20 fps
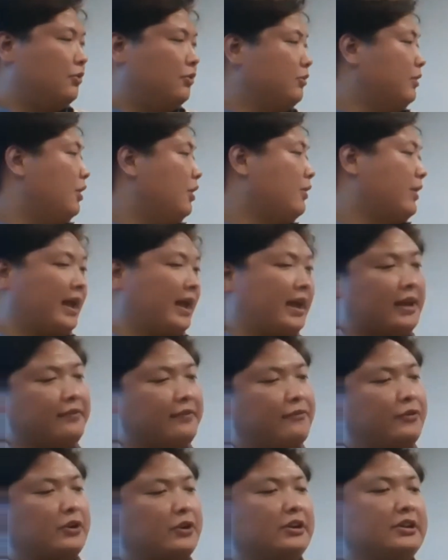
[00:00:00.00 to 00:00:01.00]
So,
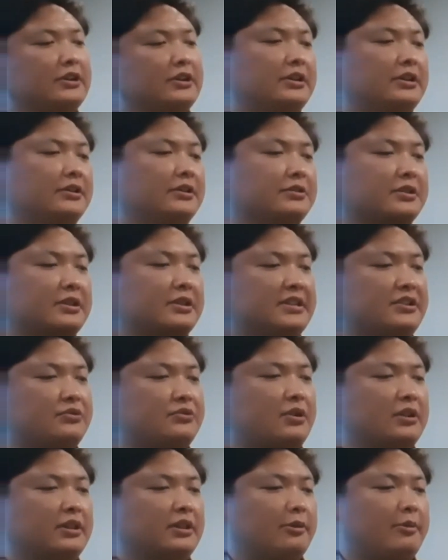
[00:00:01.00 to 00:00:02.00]
okay, if we're going to
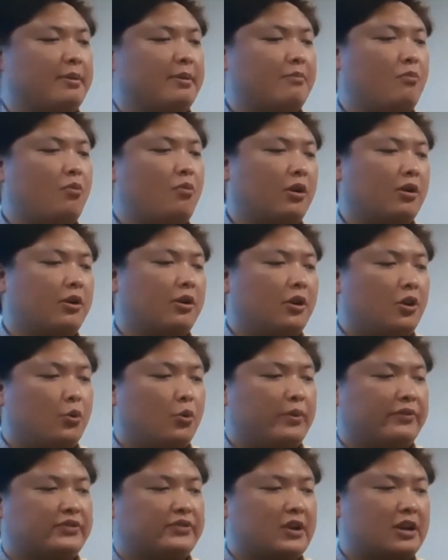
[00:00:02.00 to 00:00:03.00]
continue on a little bit more,
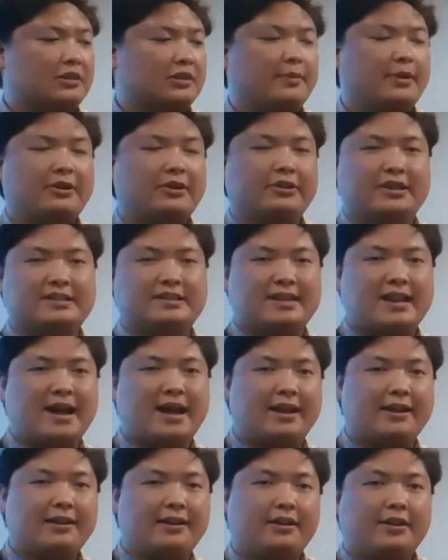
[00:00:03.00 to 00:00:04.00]
we've talked about this
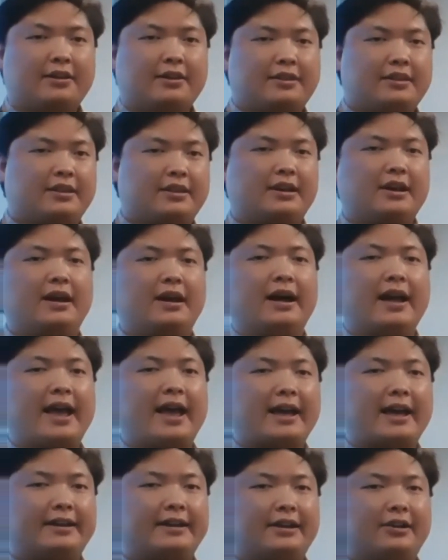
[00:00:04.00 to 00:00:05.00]
guy, the
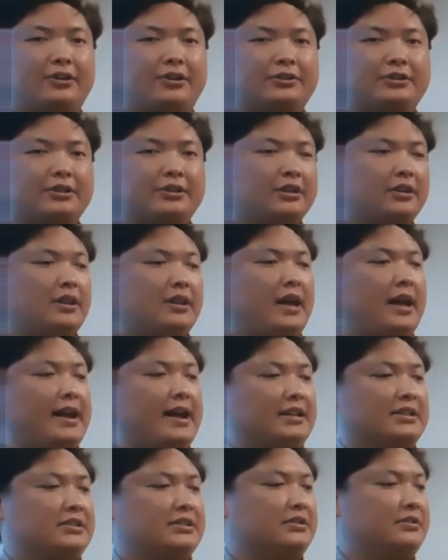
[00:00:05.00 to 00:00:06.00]
handheld,
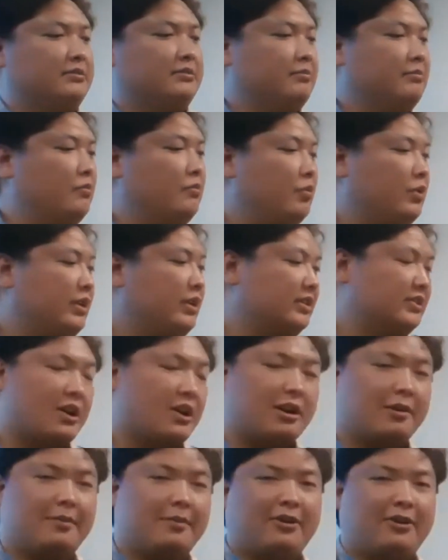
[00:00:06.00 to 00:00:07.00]
and we
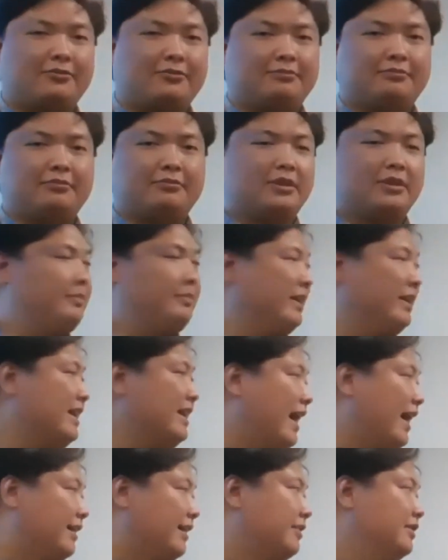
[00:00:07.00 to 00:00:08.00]
can talk about the
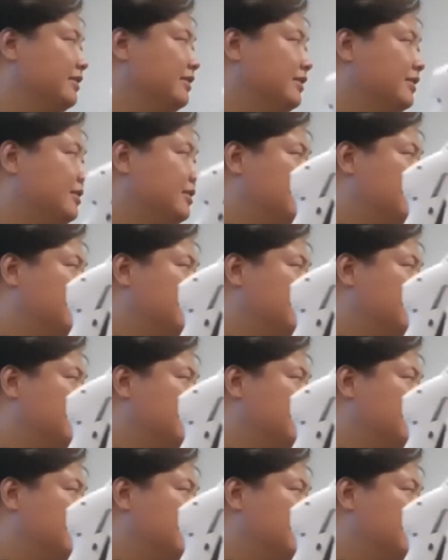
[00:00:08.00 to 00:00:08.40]
big guy,